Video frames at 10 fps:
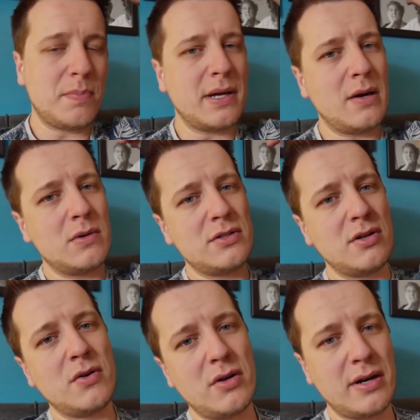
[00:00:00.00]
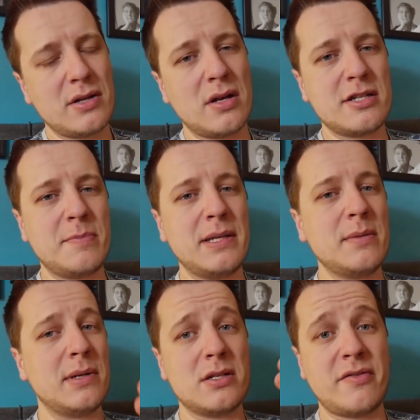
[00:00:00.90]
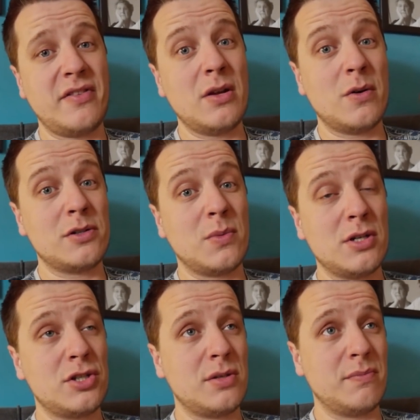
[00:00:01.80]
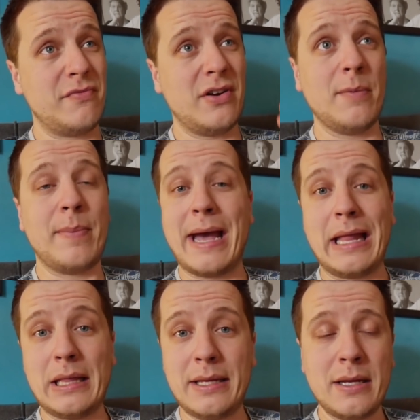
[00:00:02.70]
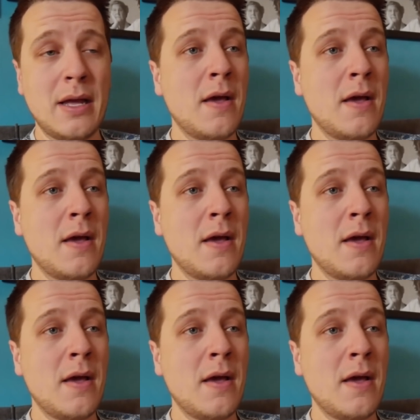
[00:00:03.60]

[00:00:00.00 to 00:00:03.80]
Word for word: but I want to know your honest opinion because the video was watched very badly.